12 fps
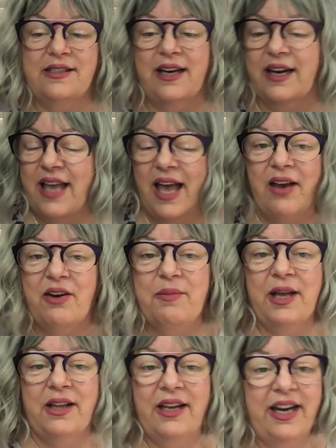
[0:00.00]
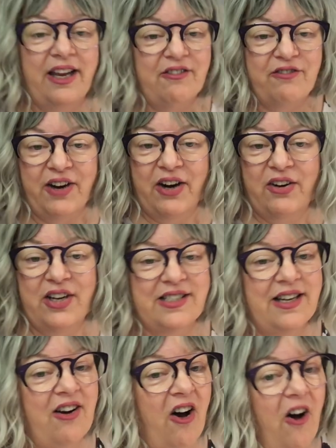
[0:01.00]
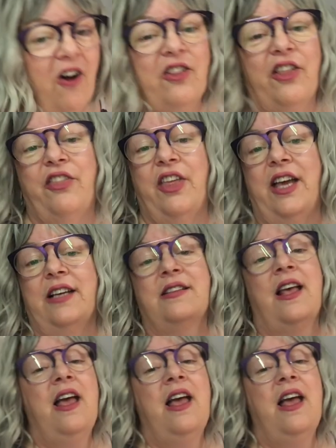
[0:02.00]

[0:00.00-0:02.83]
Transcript: and accountability and fairness and all the things